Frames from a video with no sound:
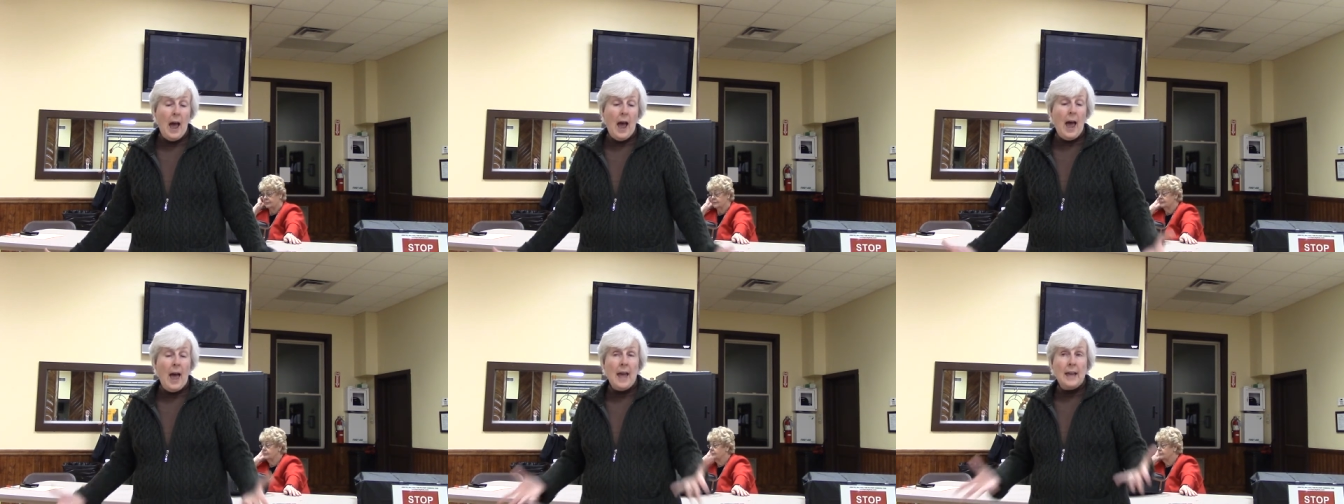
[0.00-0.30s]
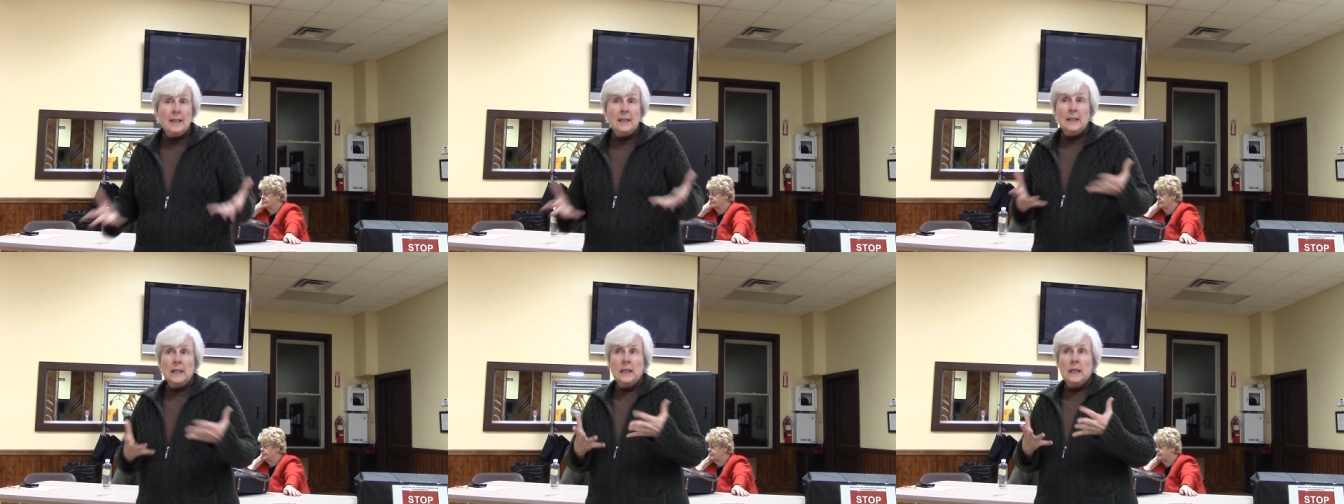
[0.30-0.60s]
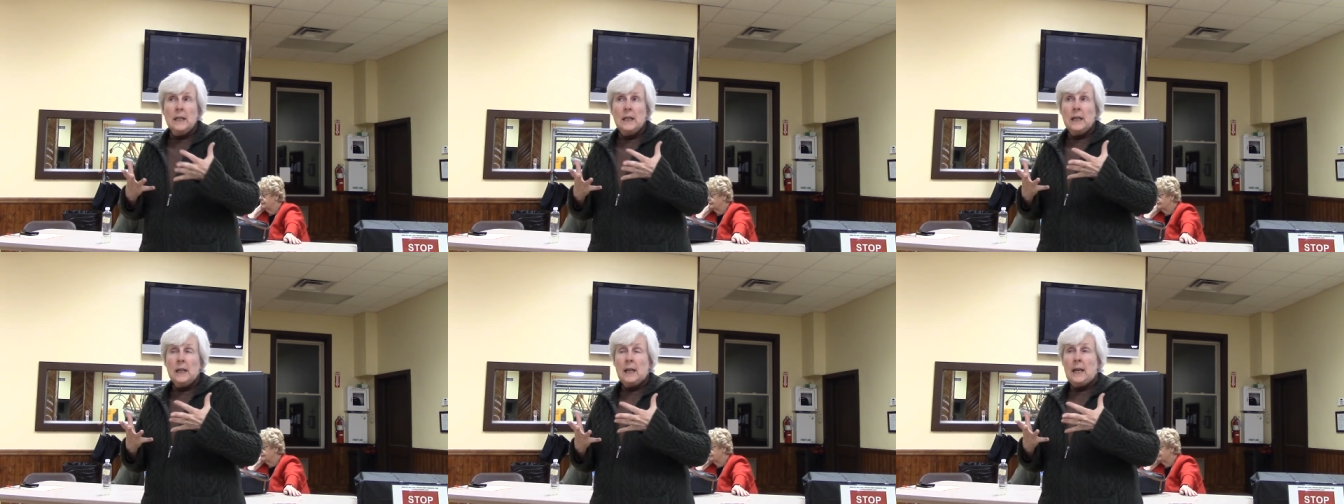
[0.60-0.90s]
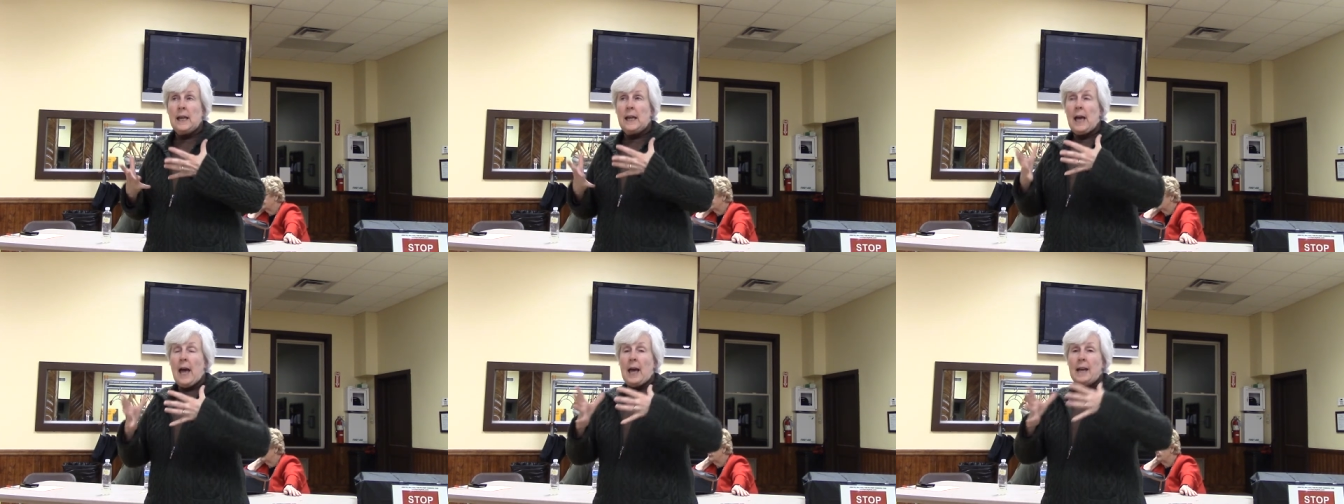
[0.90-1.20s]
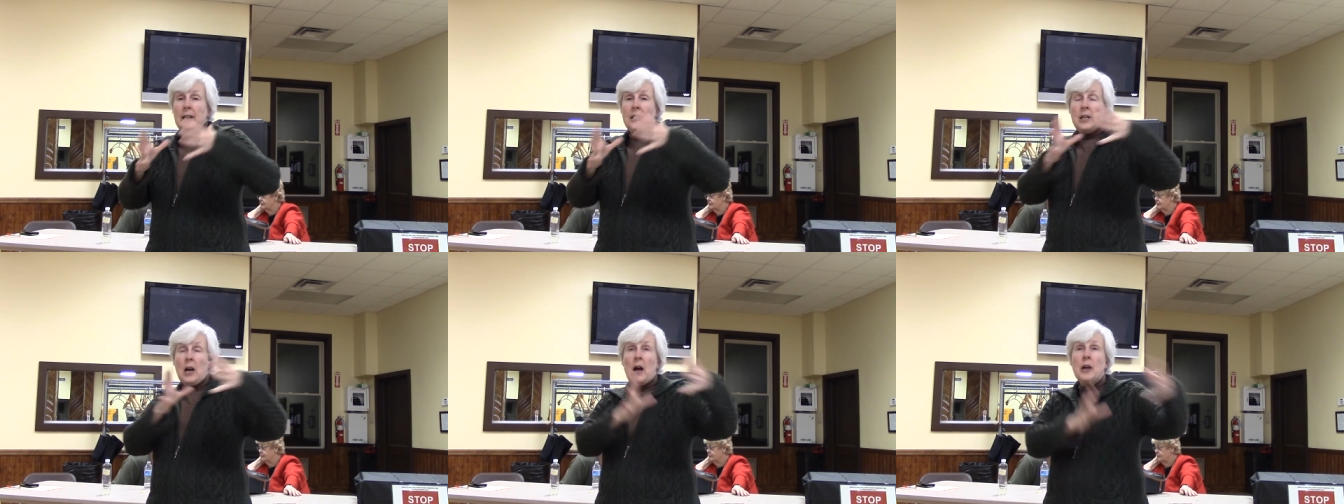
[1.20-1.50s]
And he
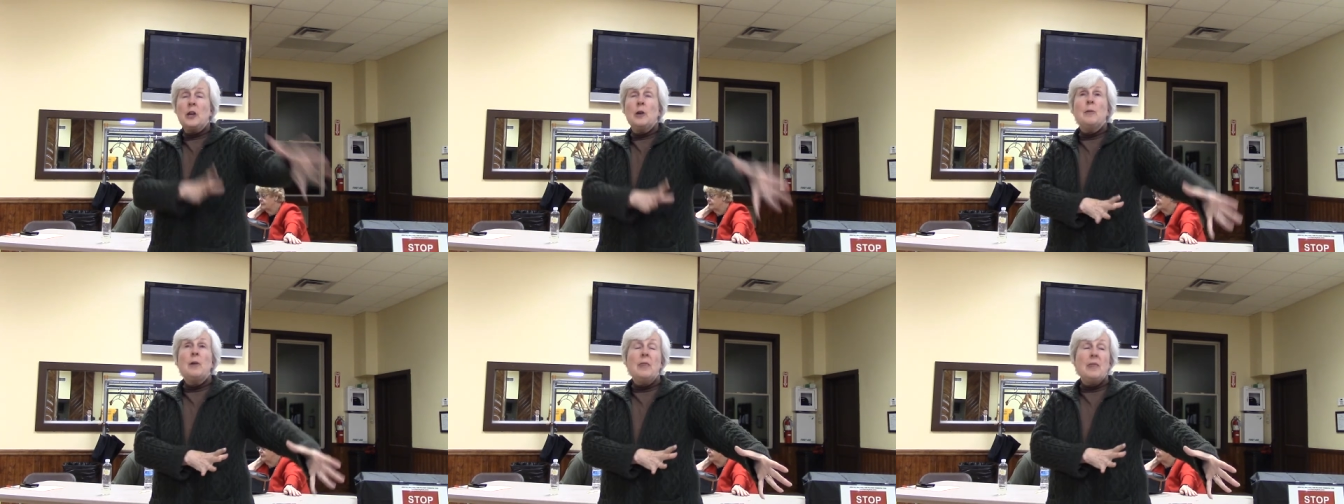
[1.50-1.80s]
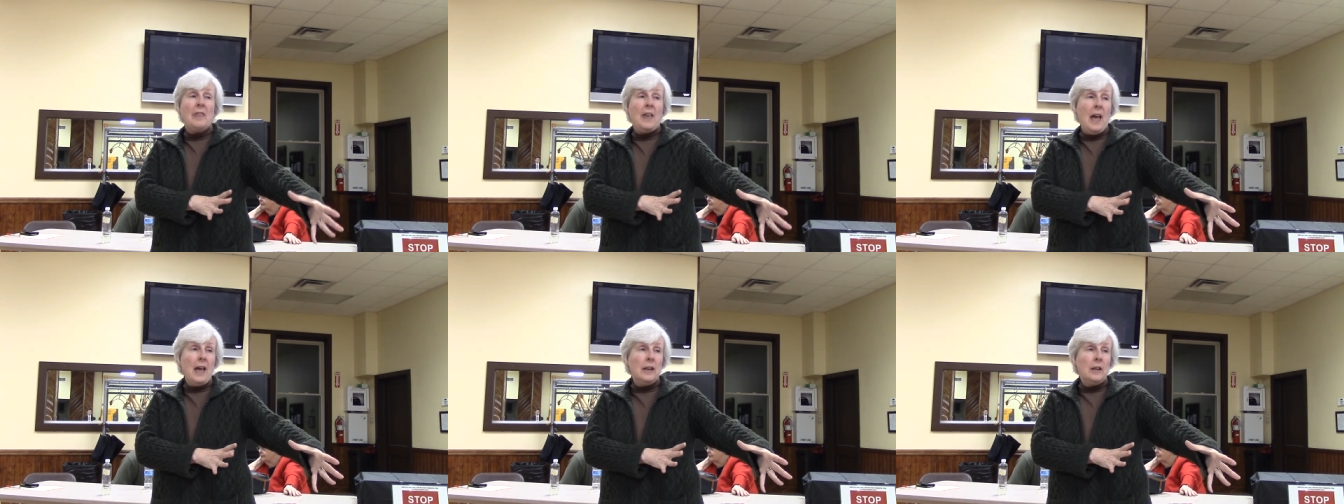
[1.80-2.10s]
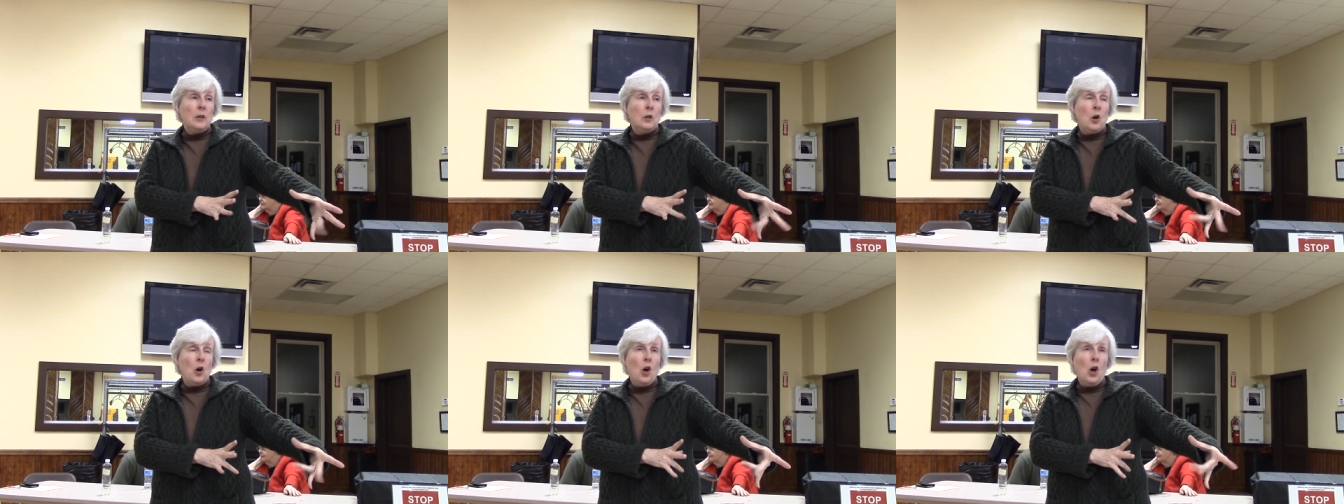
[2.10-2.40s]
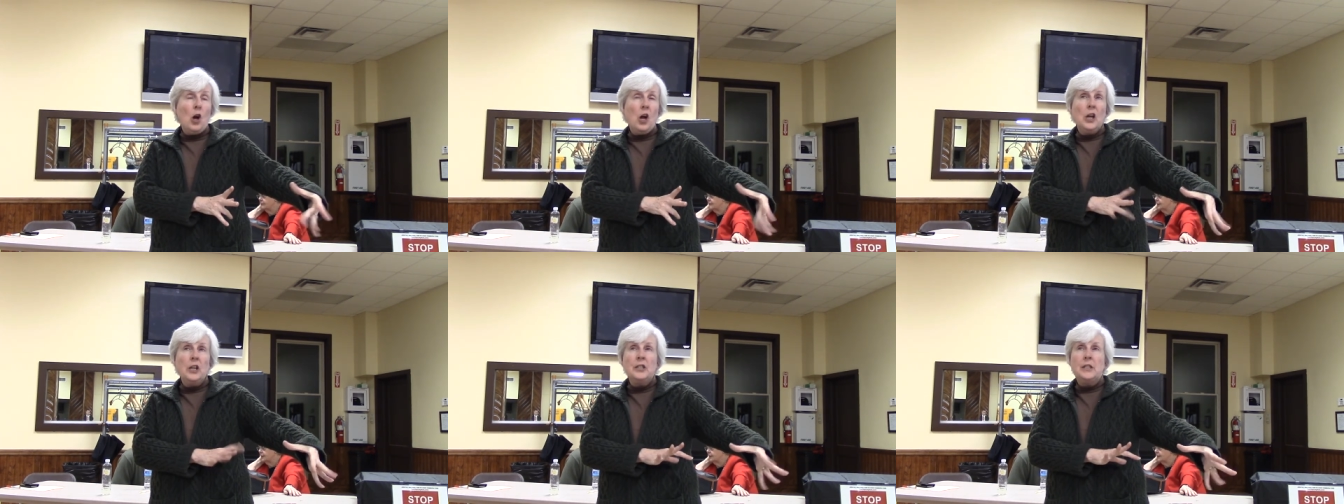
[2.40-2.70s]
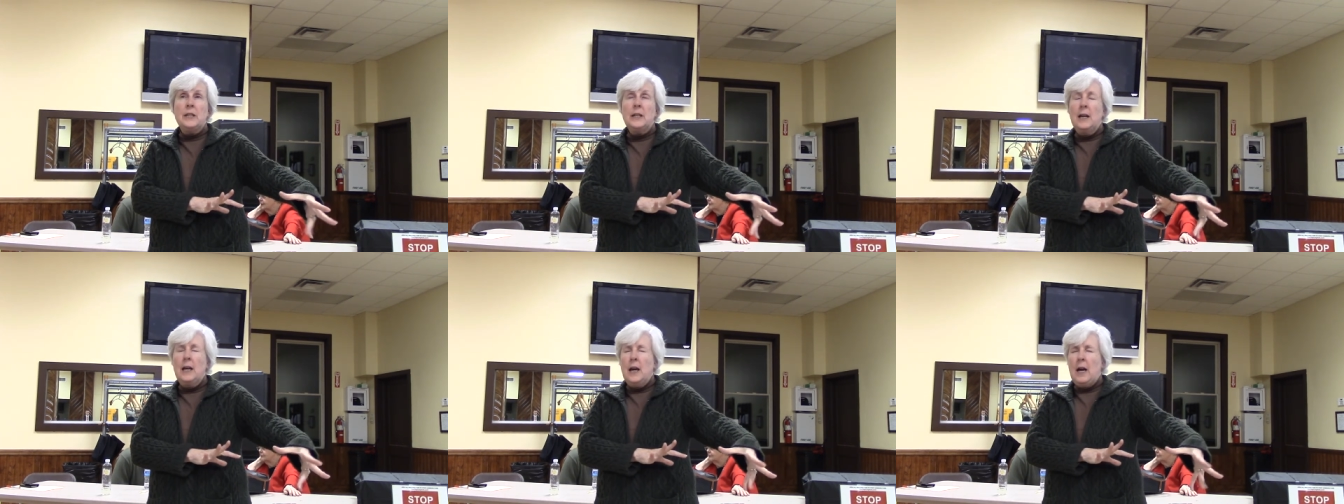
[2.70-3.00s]
had a document then
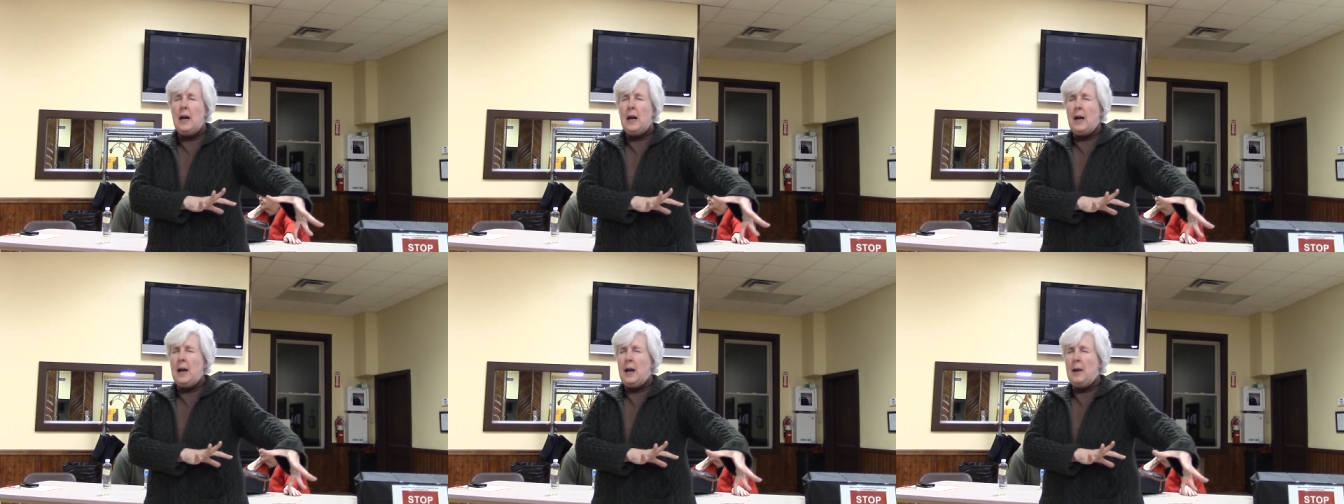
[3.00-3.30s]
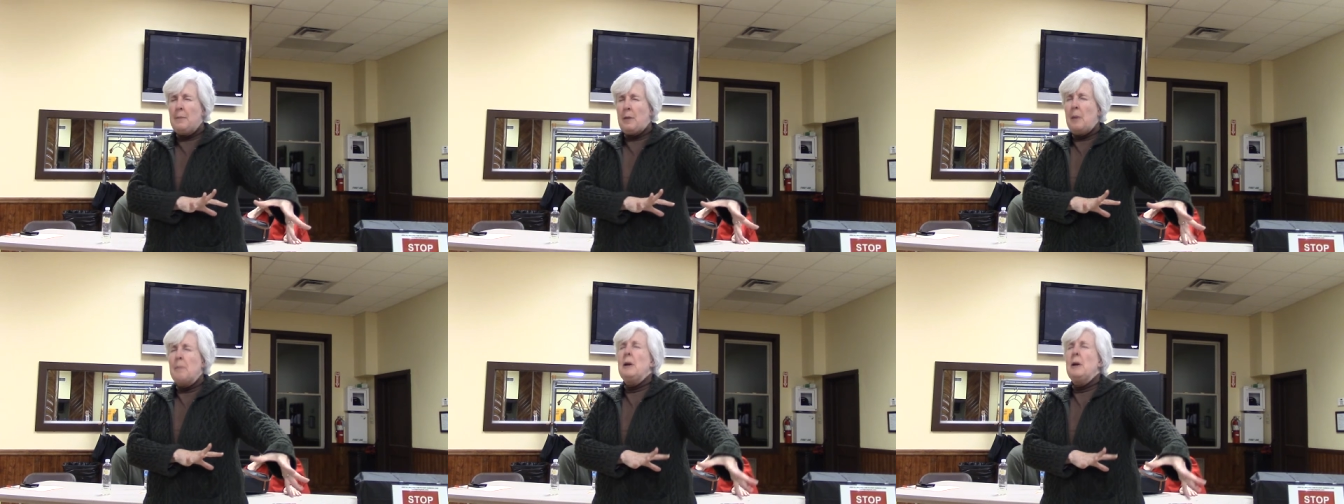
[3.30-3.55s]
called um,